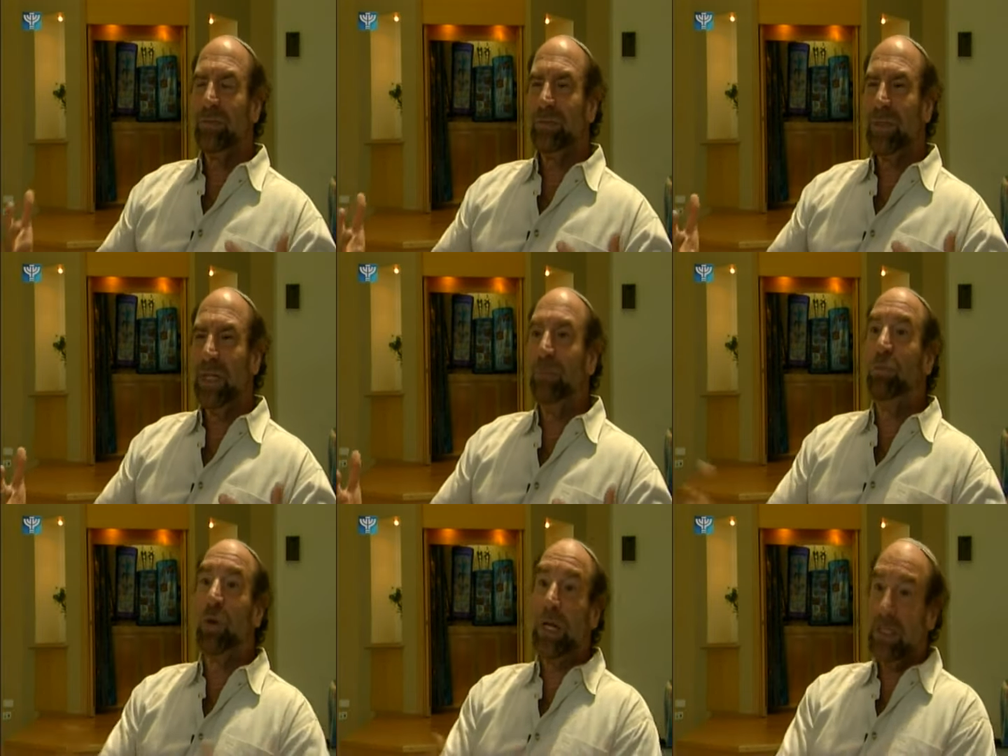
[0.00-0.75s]

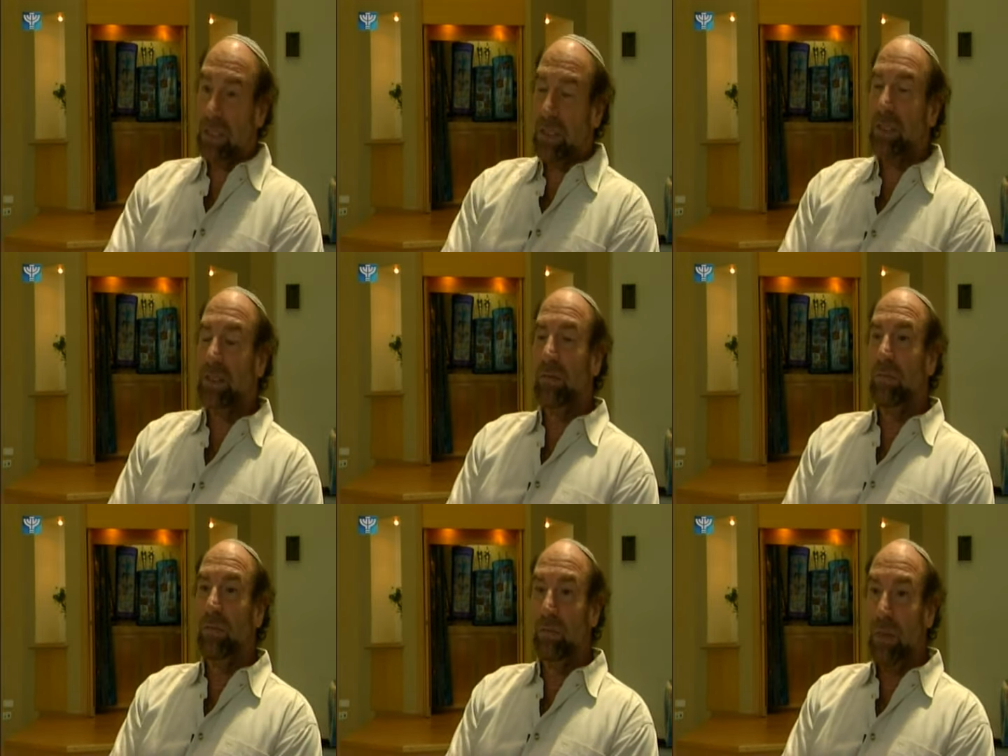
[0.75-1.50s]
embrace
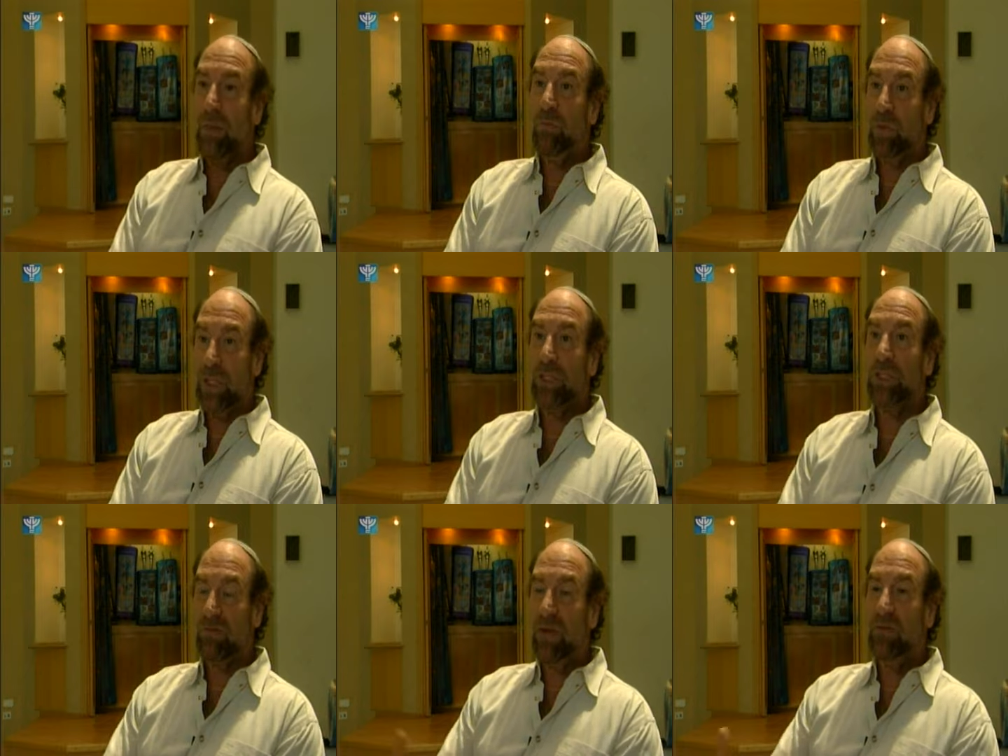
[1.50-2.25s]
memories
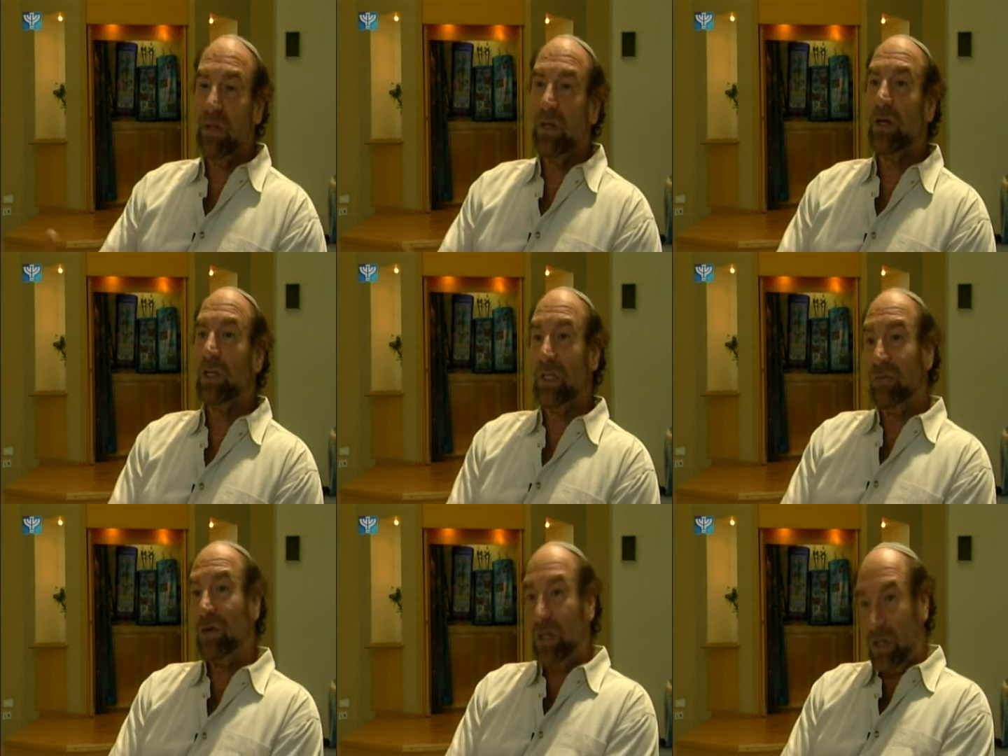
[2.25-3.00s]
of even their
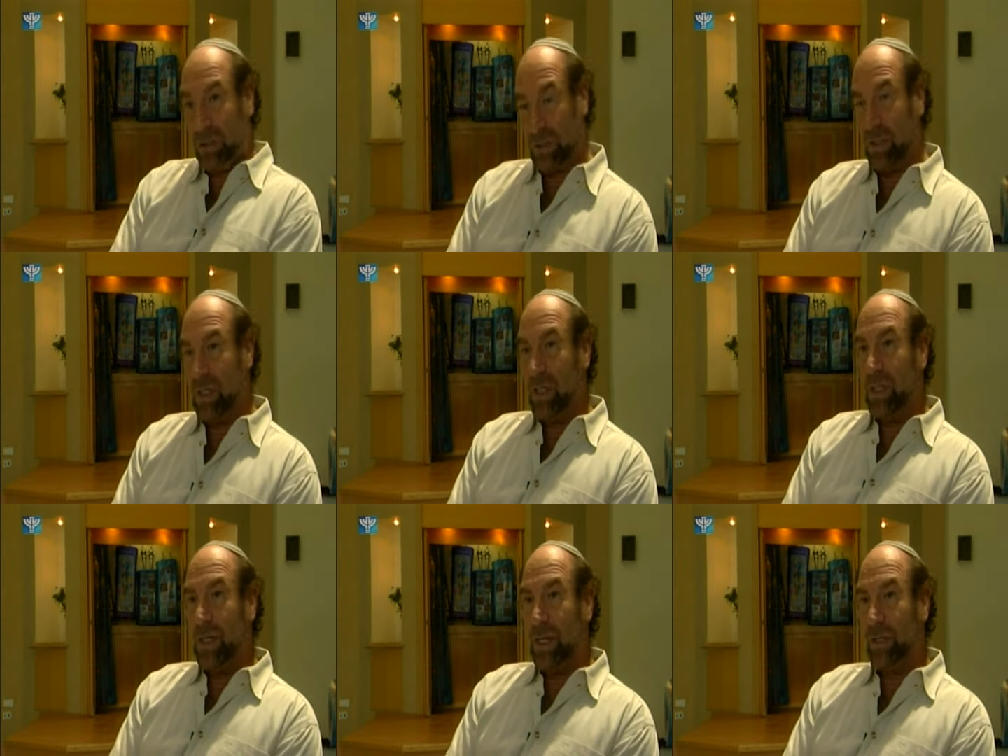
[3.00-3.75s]
difficult
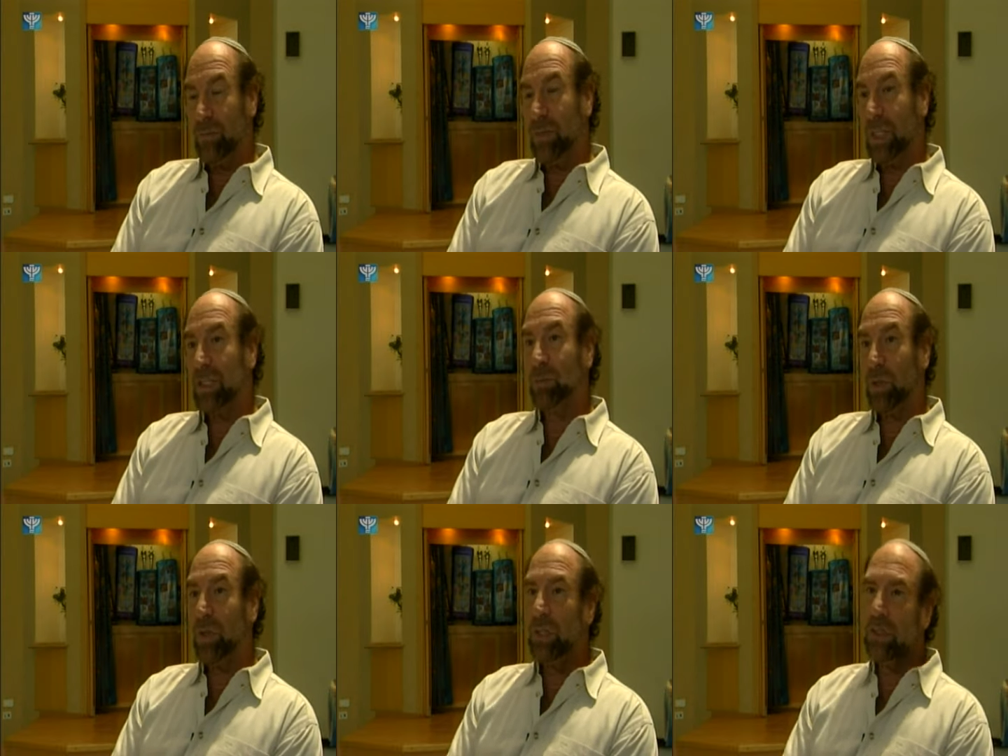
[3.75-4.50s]

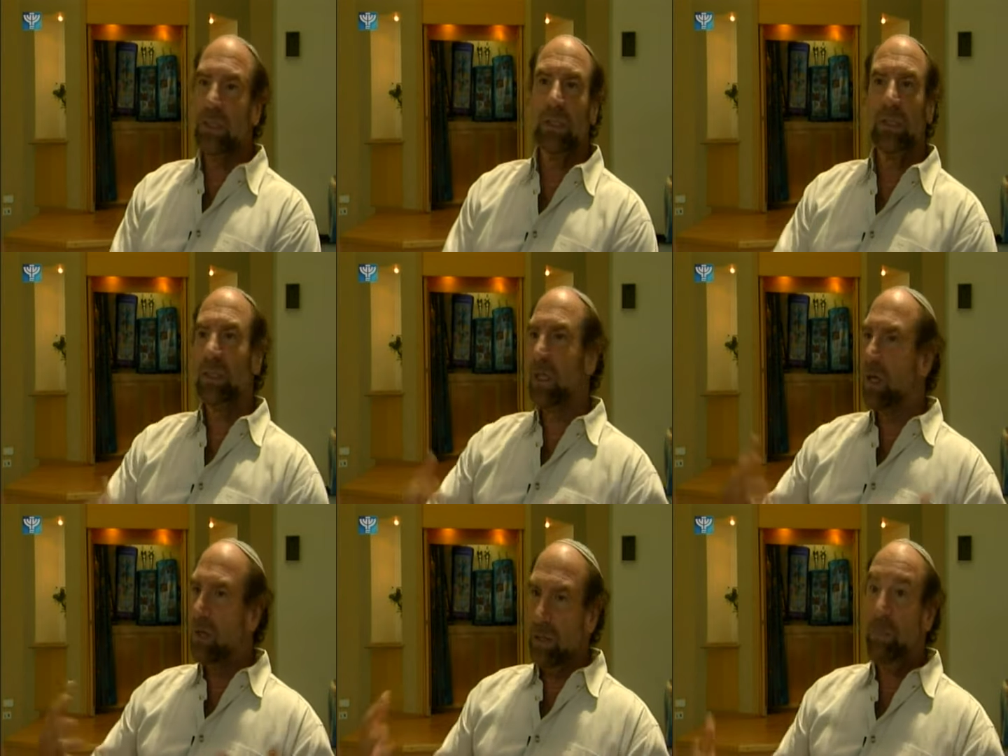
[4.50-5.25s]
experiences
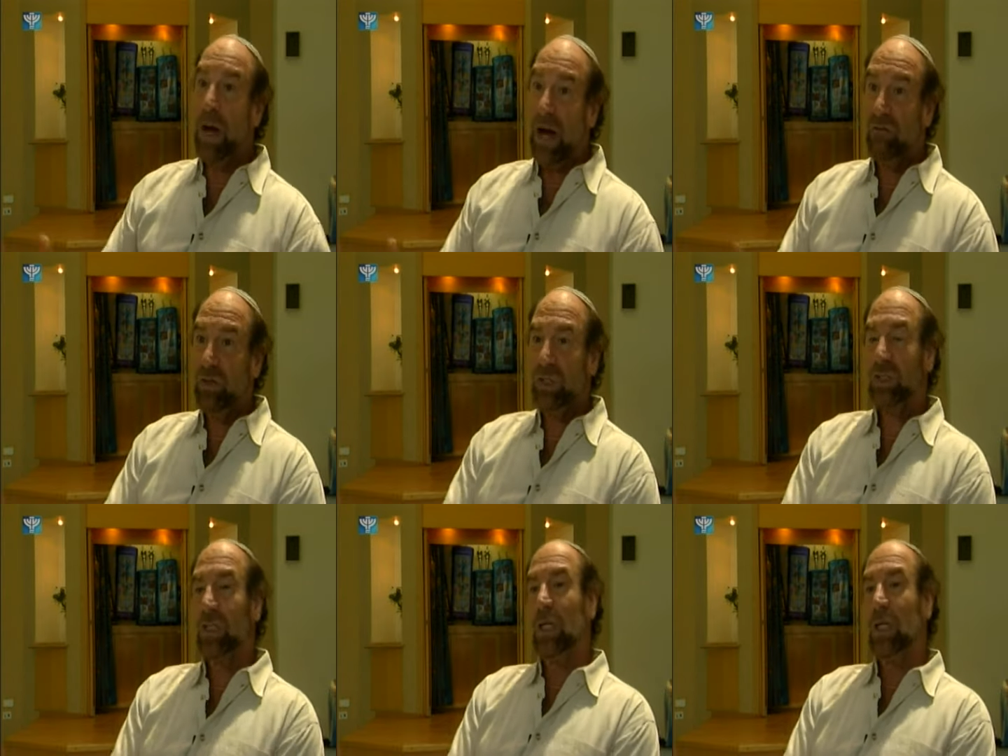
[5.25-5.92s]
are impoverished.